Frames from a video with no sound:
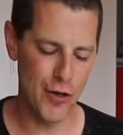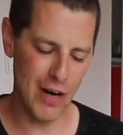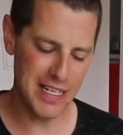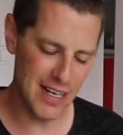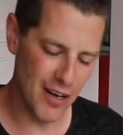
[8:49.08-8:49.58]
If you
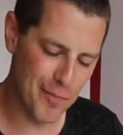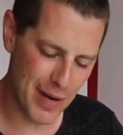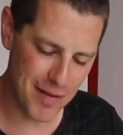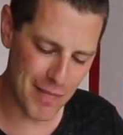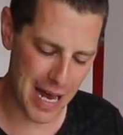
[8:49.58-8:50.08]
write it down in
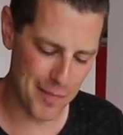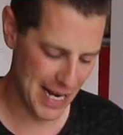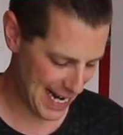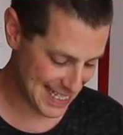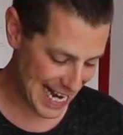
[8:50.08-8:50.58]

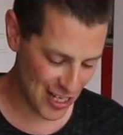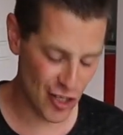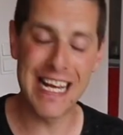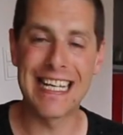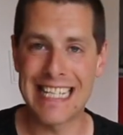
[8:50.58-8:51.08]
beatmap, it's
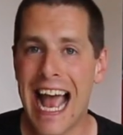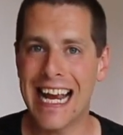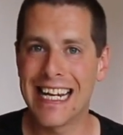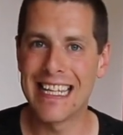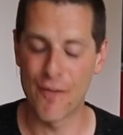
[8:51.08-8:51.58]
actually
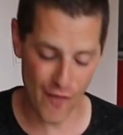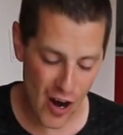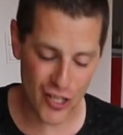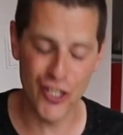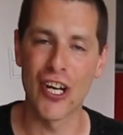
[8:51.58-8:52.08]
exactly
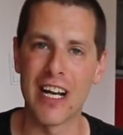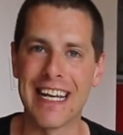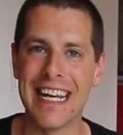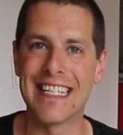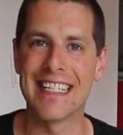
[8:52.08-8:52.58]

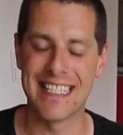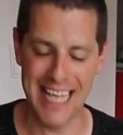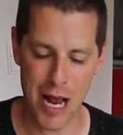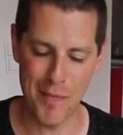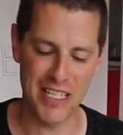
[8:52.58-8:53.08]
functionally it's the
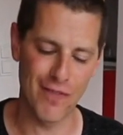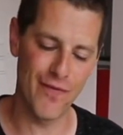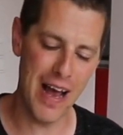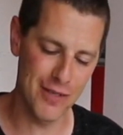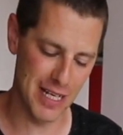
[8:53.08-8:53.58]
same as a
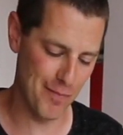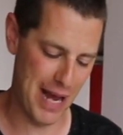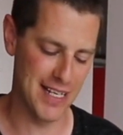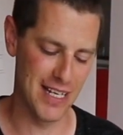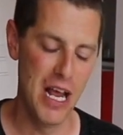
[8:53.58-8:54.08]
fountain
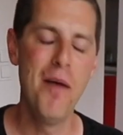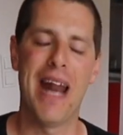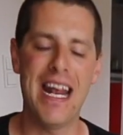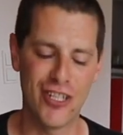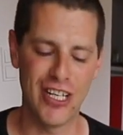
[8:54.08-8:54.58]
pattern,
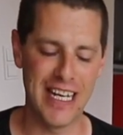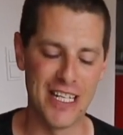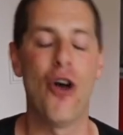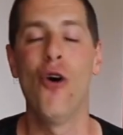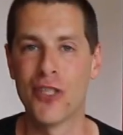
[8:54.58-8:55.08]
but actually
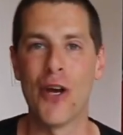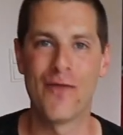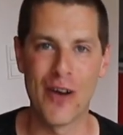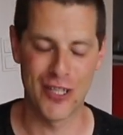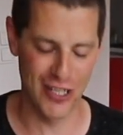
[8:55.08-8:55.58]
it's also
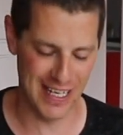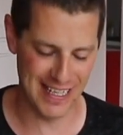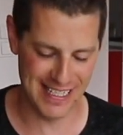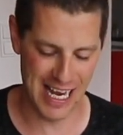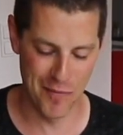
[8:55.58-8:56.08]
functionally
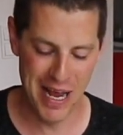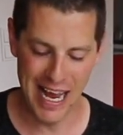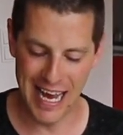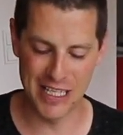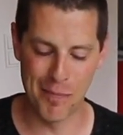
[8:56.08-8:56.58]
the same
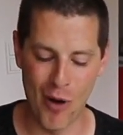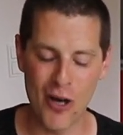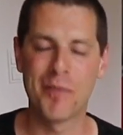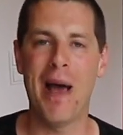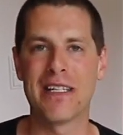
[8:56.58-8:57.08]
as a
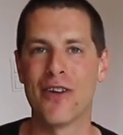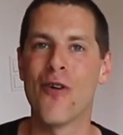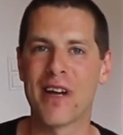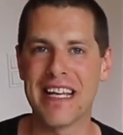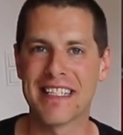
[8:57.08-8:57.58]
box pattern
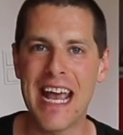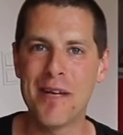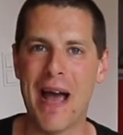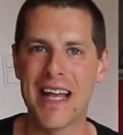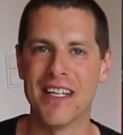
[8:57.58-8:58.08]
or a
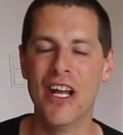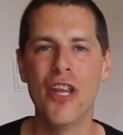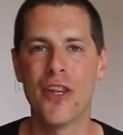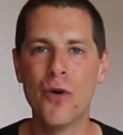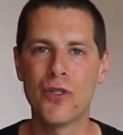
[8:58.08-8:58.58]
cascade pattern.
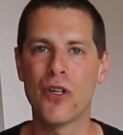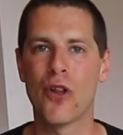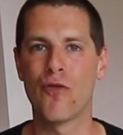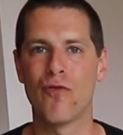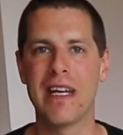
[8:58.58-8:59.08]
Those are the
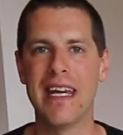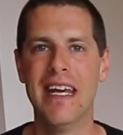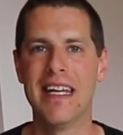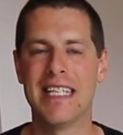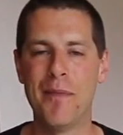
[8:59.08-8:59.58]

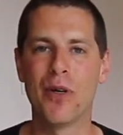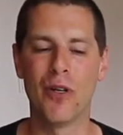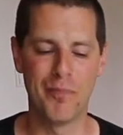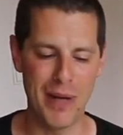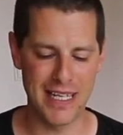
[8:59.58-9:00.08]
3
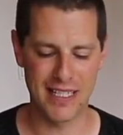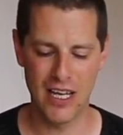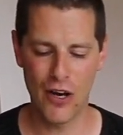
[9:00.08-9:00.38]
typical beats.